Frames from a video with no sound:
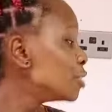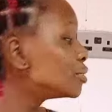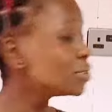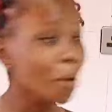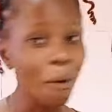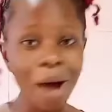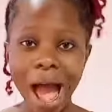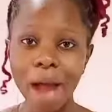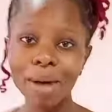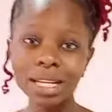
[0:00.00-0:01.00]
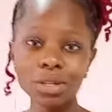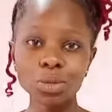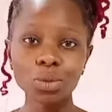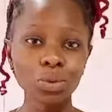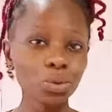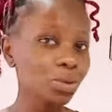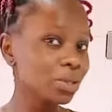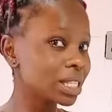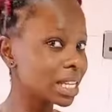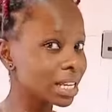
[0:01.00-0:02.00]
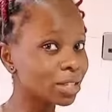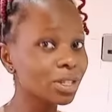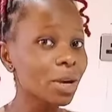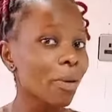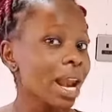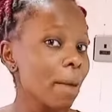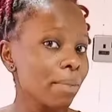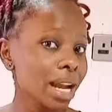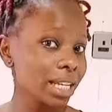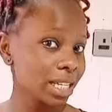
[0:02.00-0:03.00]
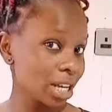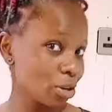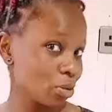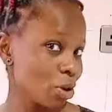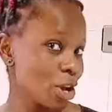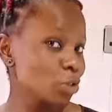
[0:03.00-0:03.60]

So I want to see, so takwa laboratory yenu,